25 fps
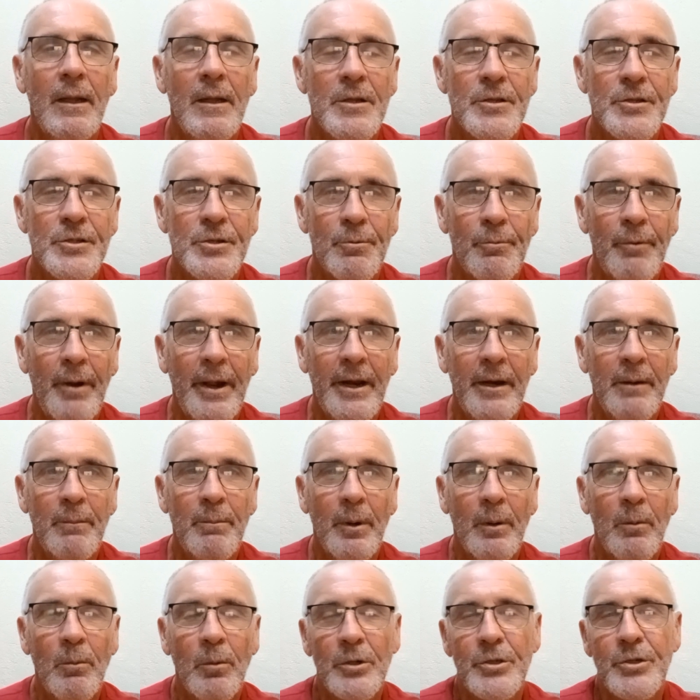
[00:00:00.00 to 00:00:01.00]
surrounded
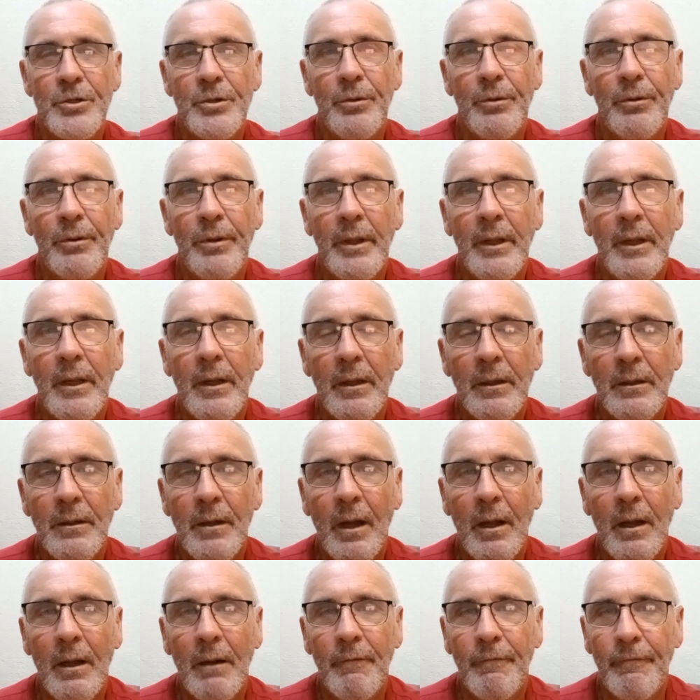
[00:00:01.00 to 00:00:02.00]
by what you think
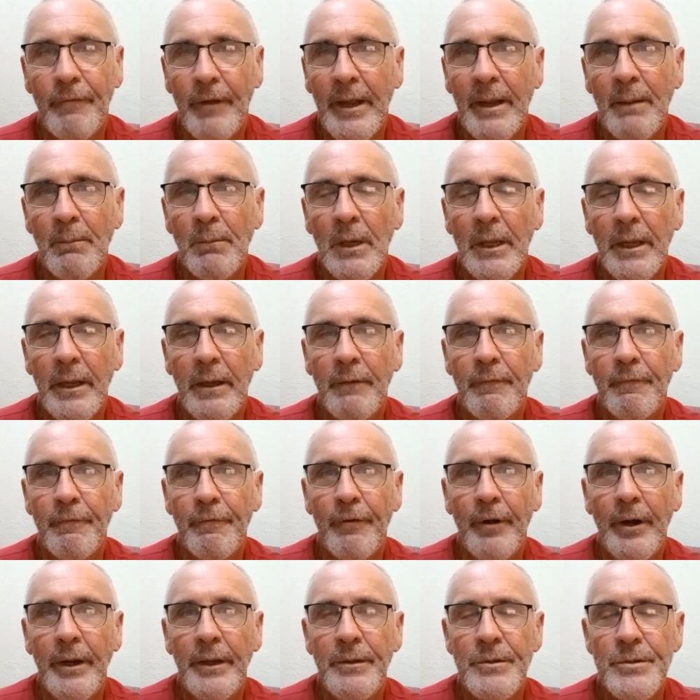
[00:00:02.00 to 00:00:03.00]
are family and
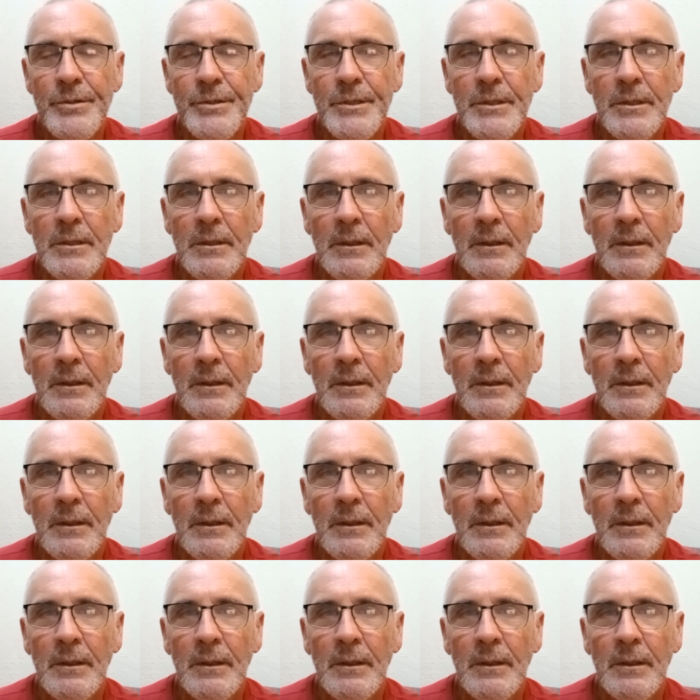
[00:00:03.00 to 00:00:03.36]
friends,